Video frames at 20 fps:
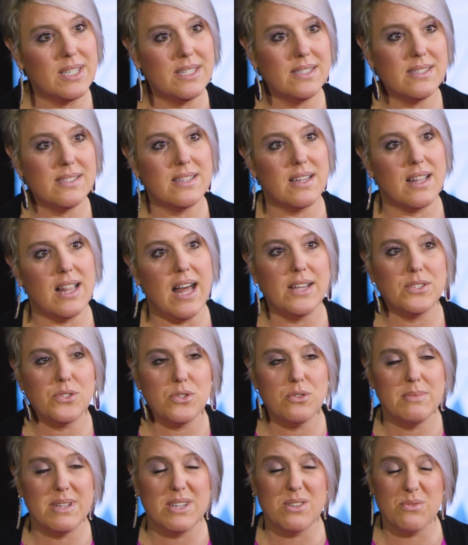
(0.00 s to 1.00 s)
into the
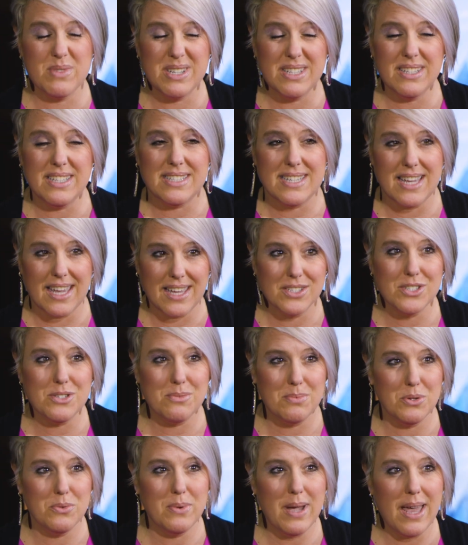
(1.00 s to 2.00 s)
classroom in a really
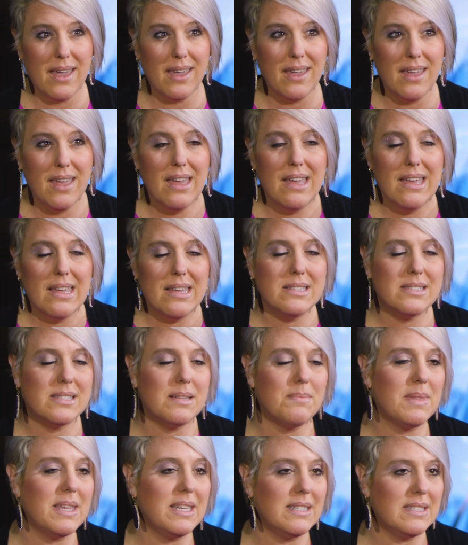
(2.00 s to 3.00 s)
tangible way is
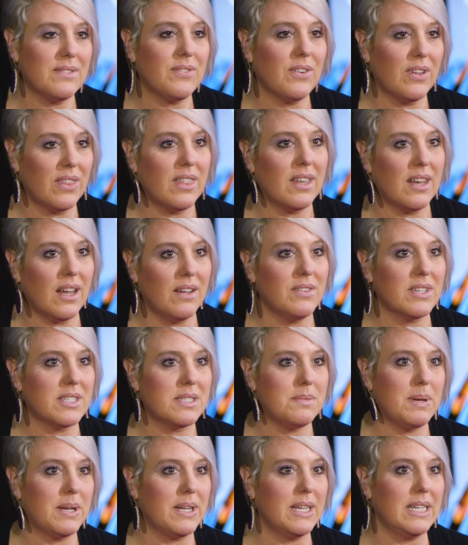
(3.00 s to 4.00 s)
something different than I've
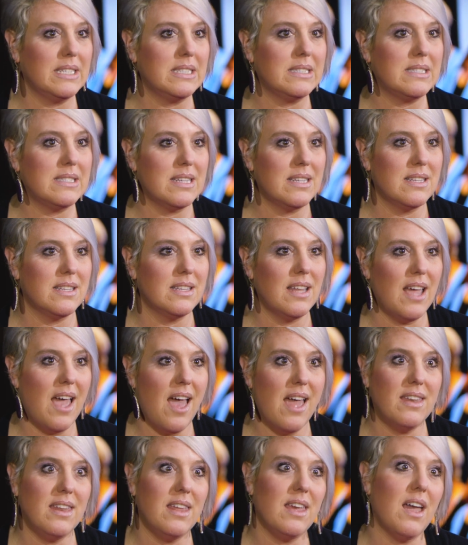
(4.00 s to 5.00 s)
experienced in
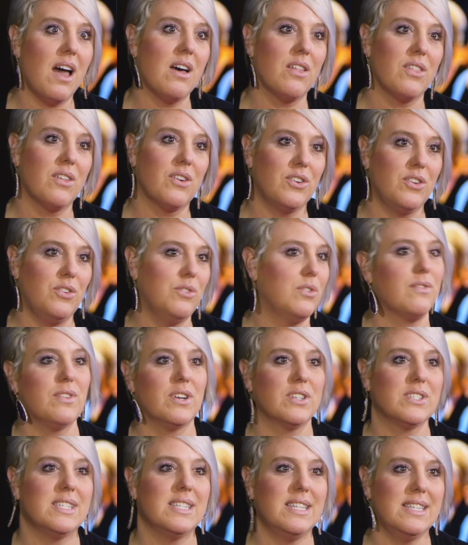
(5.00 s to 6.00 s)
any other
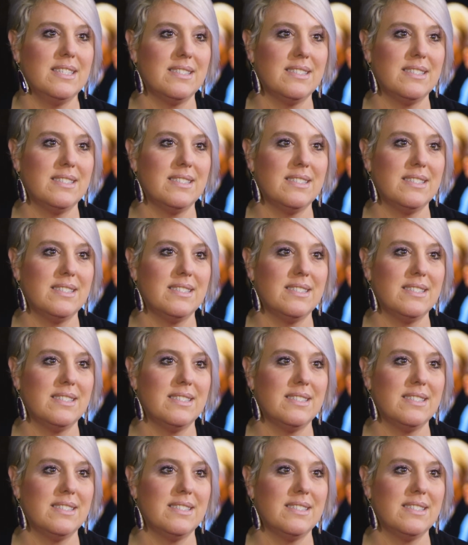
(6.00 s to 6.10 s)
university